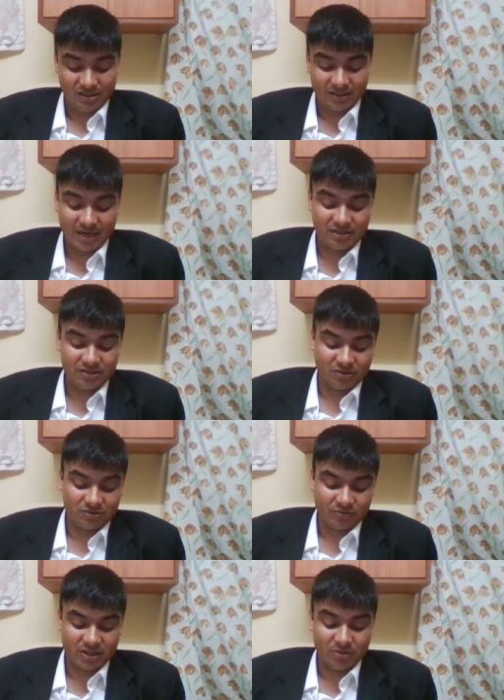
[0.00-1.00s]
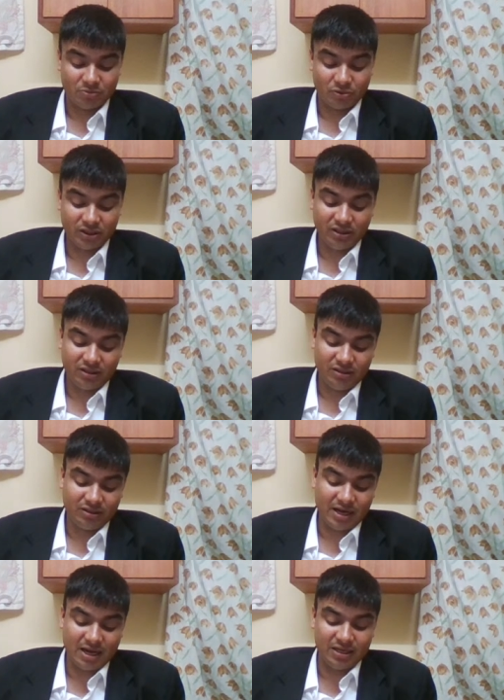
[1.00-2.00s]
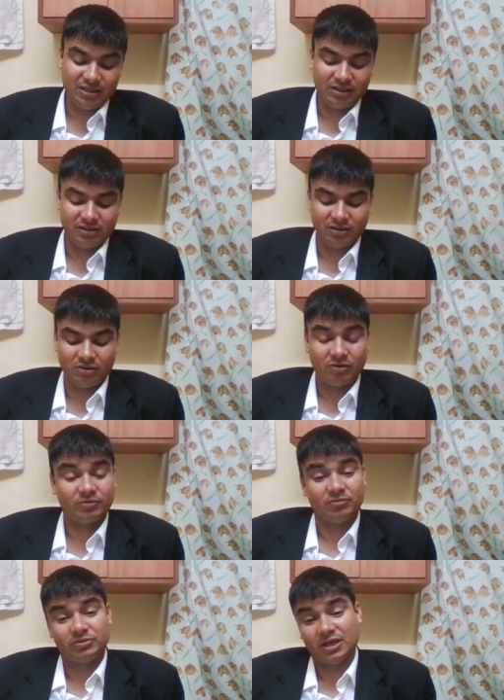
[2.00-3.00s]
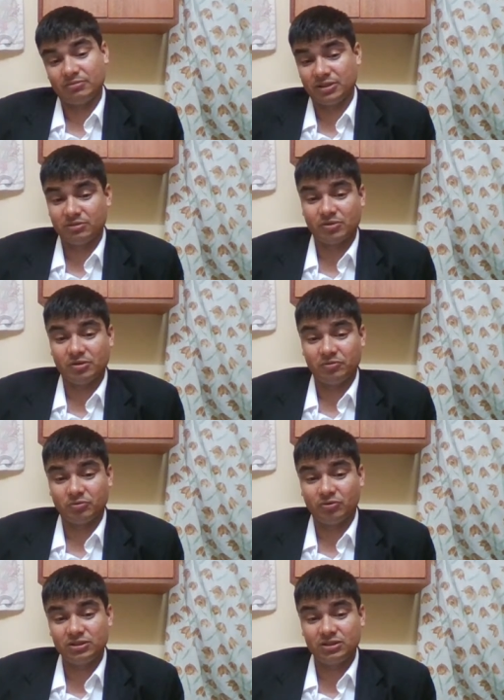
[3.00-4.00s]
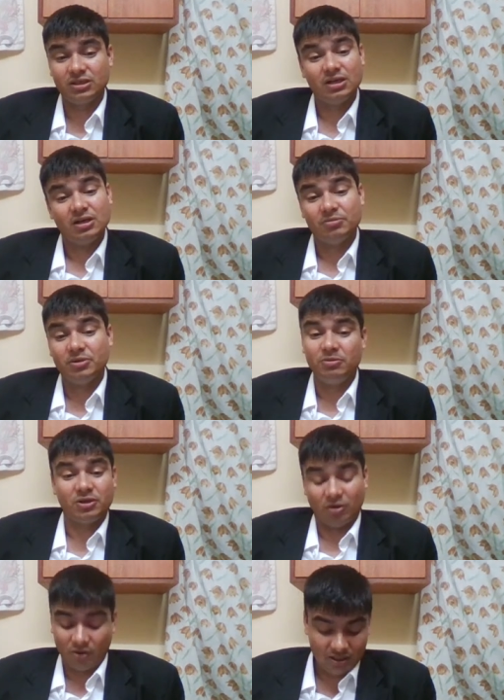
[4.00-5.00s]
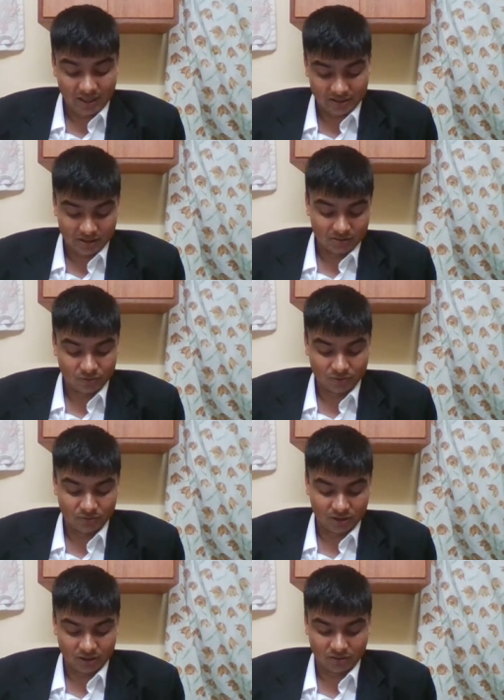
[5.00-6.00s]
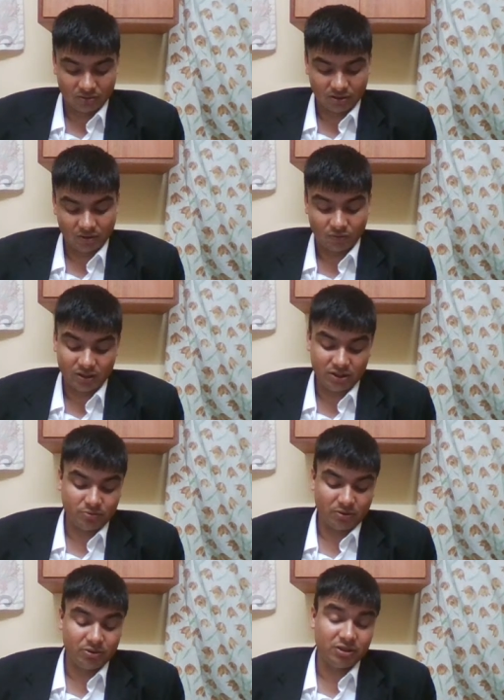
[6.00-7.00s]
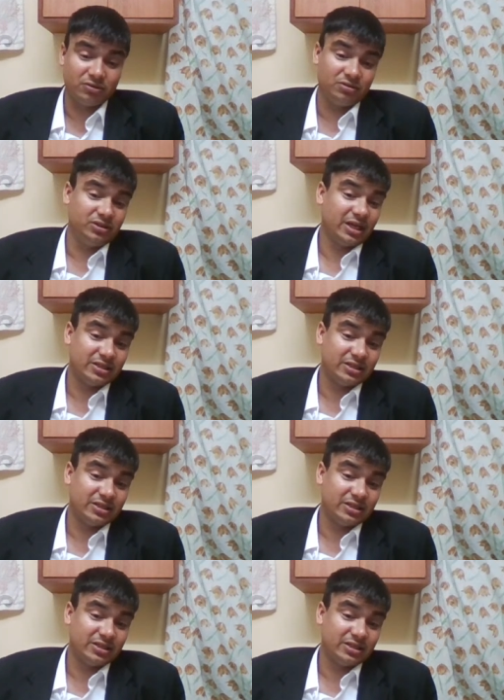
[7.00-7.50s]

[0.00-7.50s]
That is also very important. Under any other law complying with laws will be called as information. Okay, what is public authority?